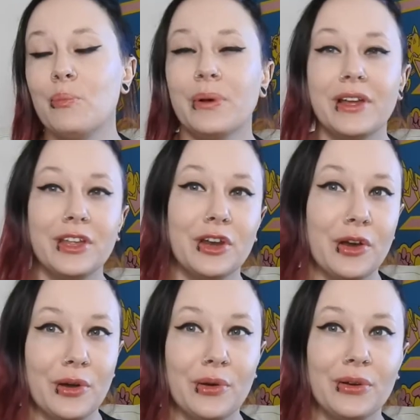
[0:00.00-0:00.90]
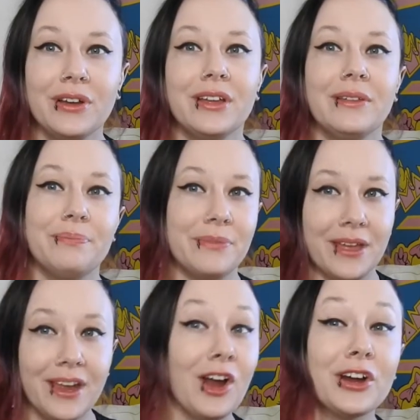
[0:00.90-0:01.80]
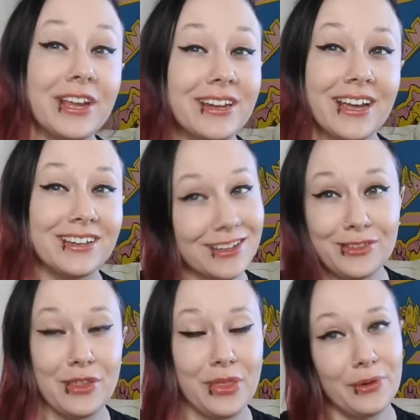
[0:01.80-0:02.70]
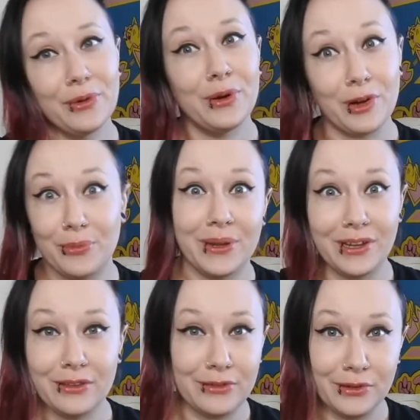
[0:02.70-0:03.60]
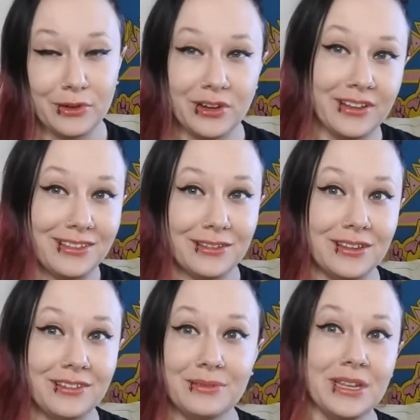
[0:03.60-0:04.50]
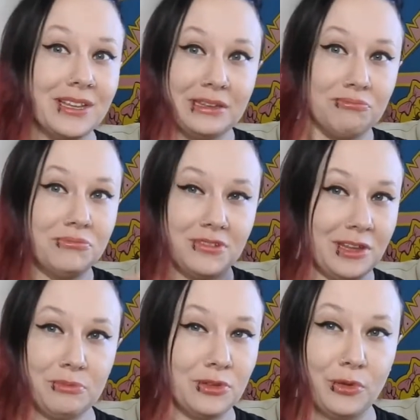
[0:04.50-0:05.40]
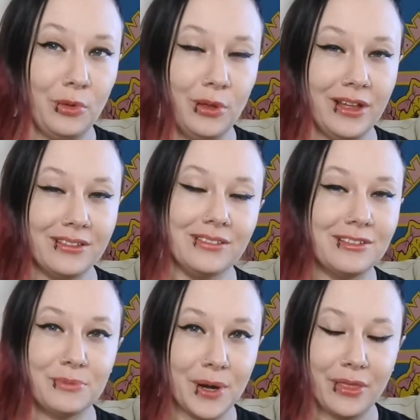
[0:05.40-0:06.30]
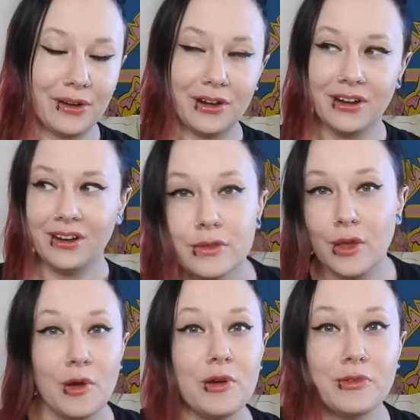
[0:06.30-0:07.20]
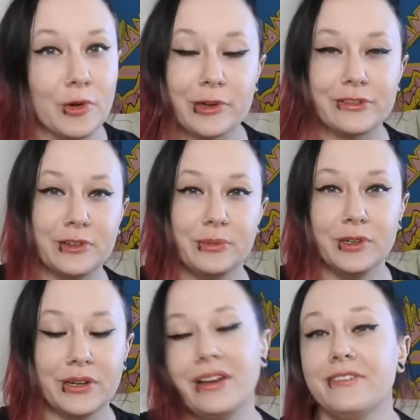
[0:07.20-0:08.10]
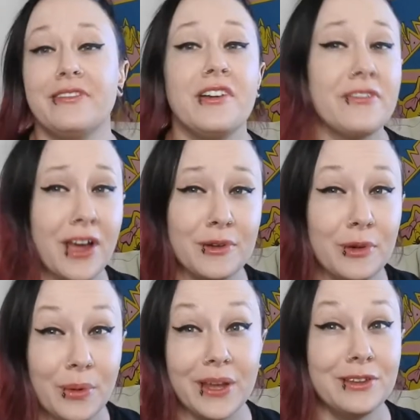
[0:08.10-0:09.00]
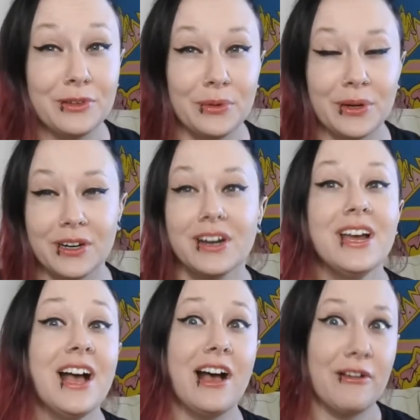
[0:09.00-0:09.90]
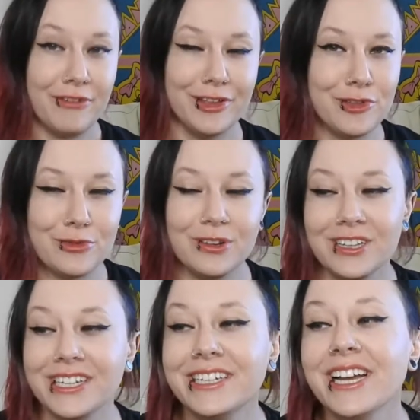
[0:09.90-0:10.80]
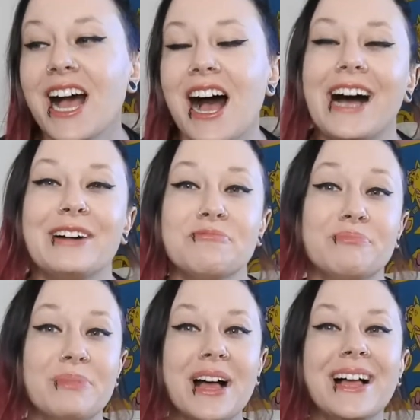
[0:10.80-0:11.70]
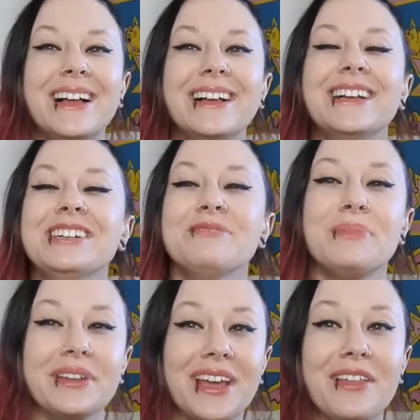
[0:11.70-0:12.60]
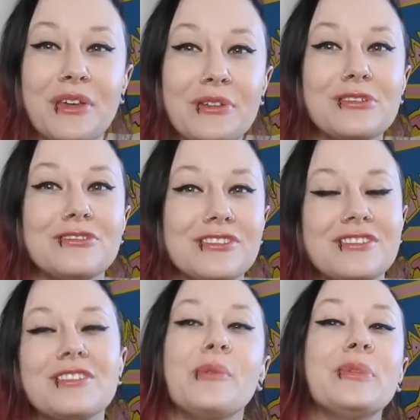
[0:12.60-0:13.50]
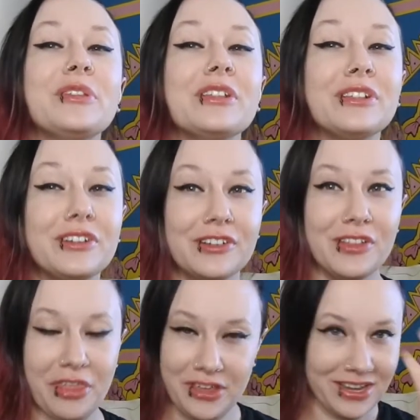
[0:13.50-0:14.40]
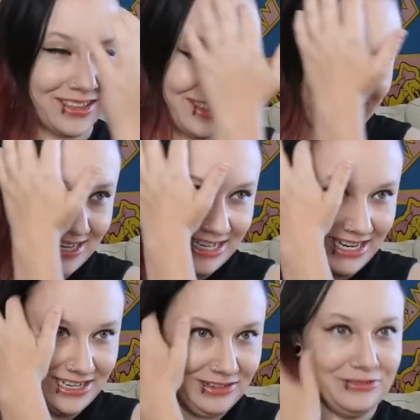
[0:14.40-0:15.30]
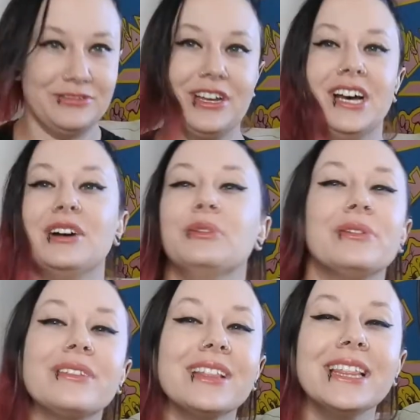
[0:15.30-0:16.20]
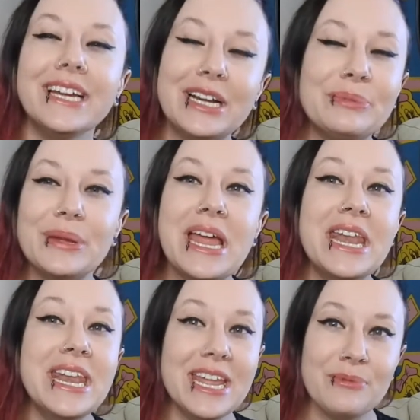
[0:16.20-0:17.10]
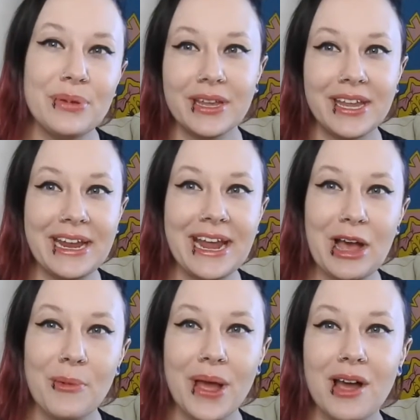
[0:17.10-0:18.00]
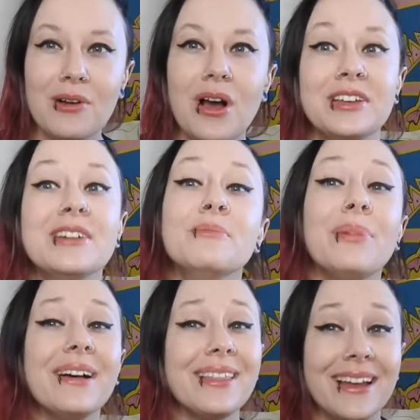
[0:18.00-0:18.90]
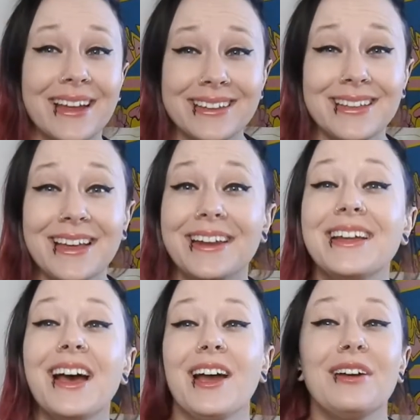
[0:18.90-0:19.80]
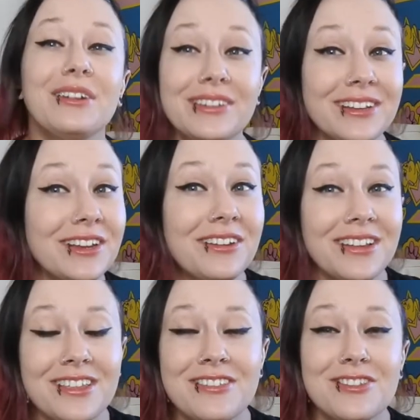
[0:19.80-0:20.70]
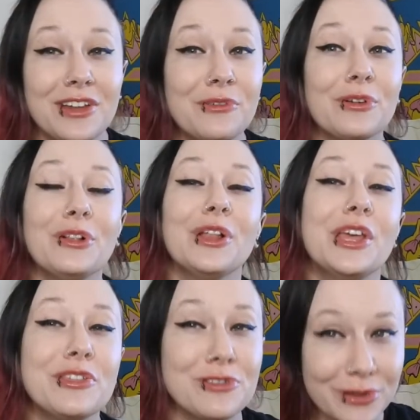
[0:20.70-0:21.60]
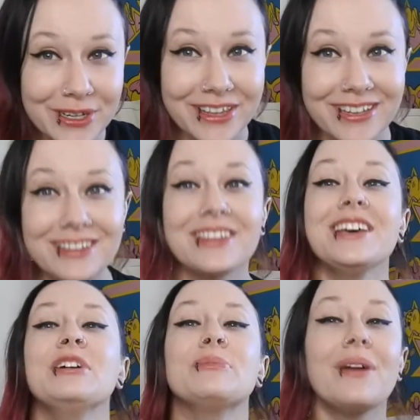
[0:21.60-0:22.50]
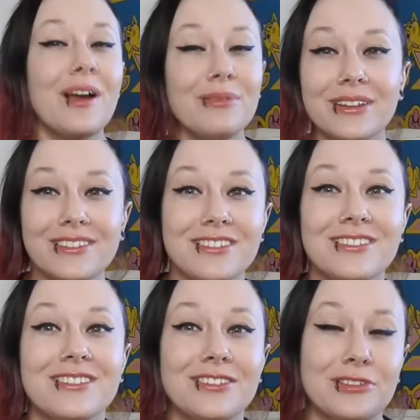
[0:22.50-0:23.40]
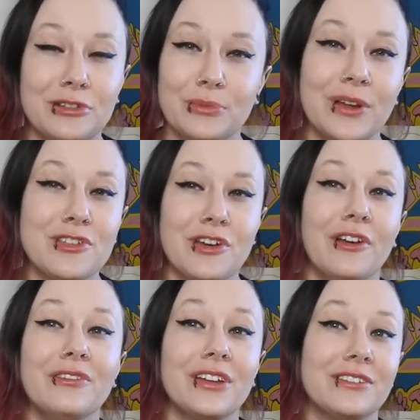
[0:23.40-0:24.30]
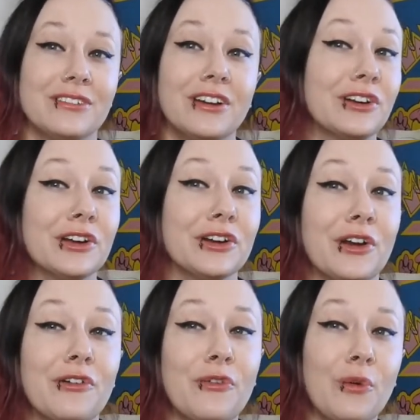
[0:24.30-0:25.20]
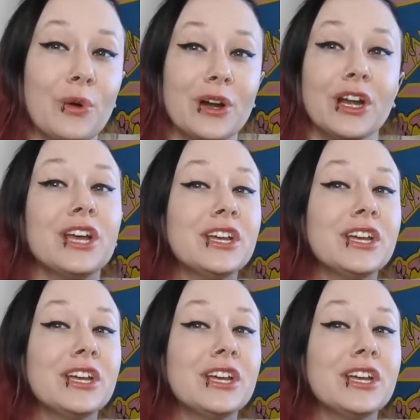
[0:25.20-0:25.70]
but they are connected through her being a student at the same school as his brother. So of course he would have found a way to her eventually. But yeah, those are just some of the little things that I kind of was a little bit nitpicky about. But like I said, I did in general enjoy this. probably just too much of a sucker for